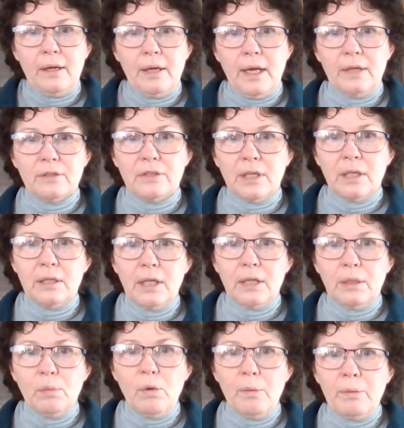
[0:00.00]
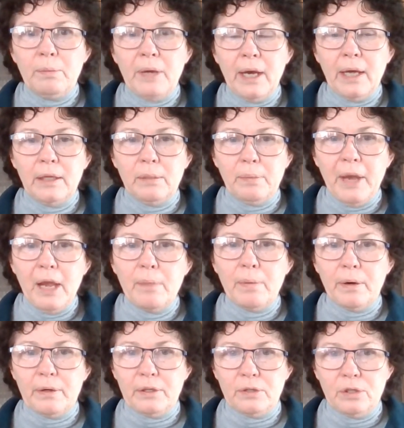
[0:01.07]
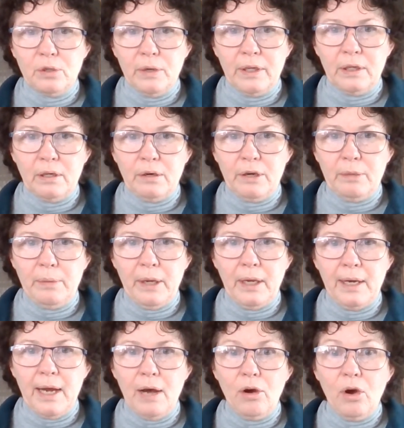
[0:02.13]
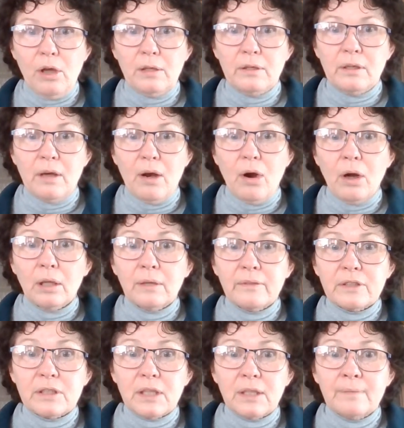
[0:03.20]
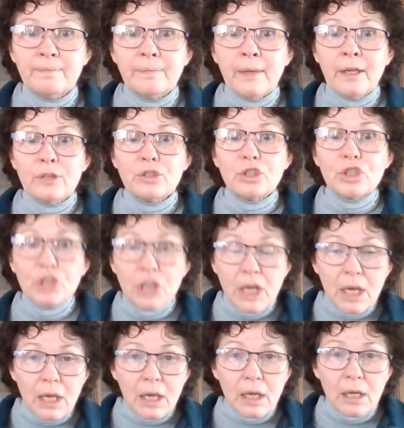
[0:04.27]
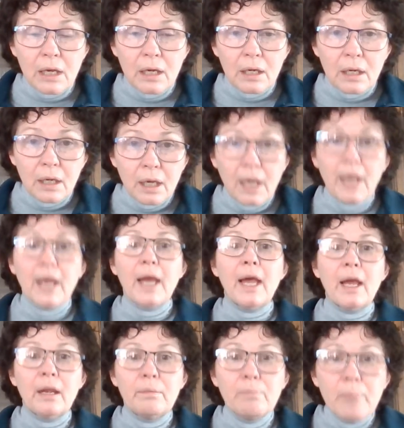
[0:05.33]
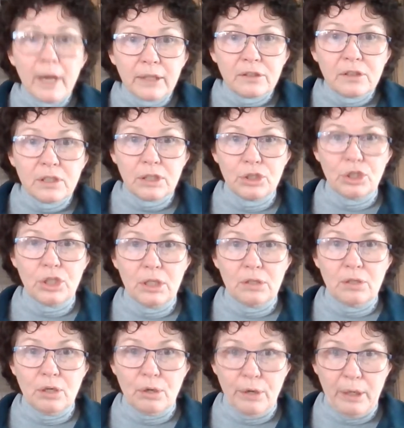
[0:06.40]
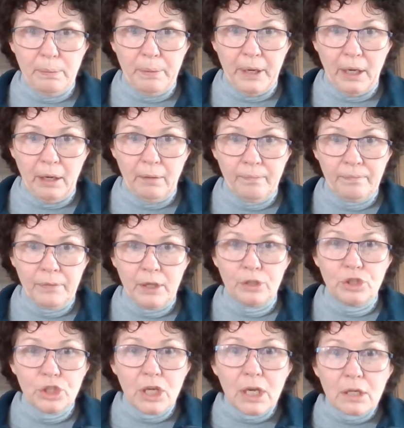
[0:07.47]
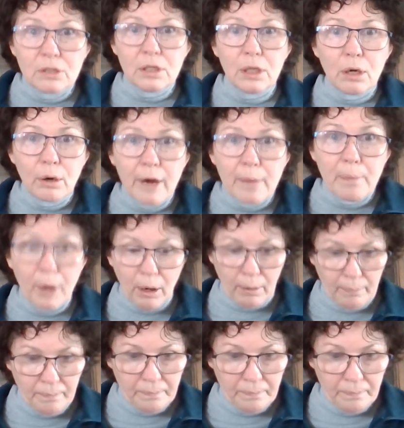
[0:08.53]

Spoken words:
has said that the woman behind the paper is doing the creeping, and now all of a sudden she admits that she's creeping. She's the creeper.